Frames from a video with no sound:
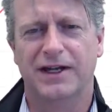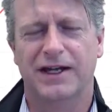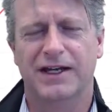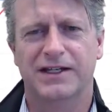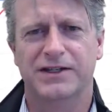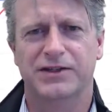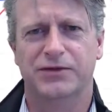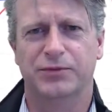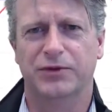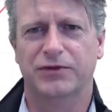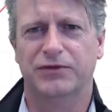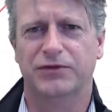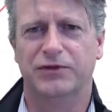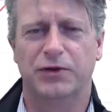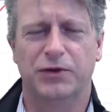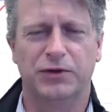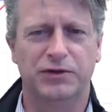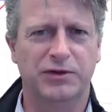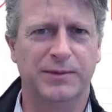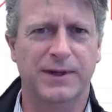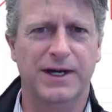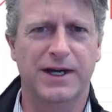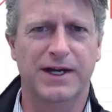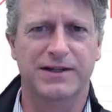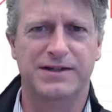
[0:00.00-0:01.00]
as we've
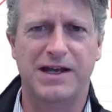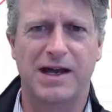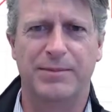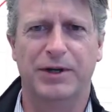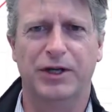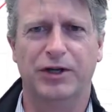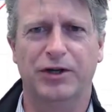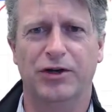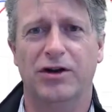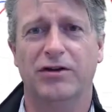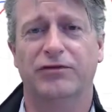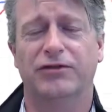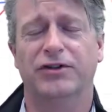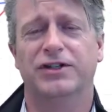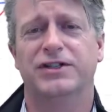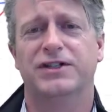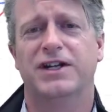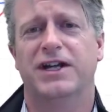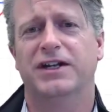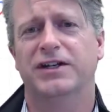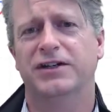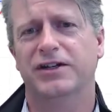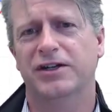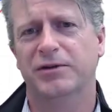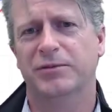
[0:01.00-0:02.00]
talked about, is happening over a
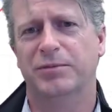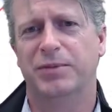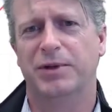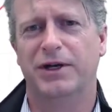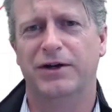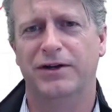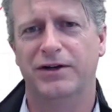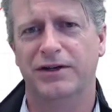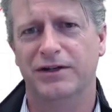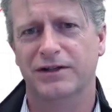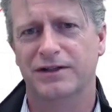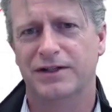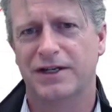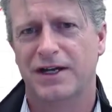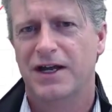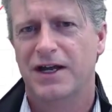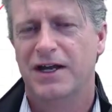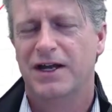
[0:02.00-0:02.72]
10-year period.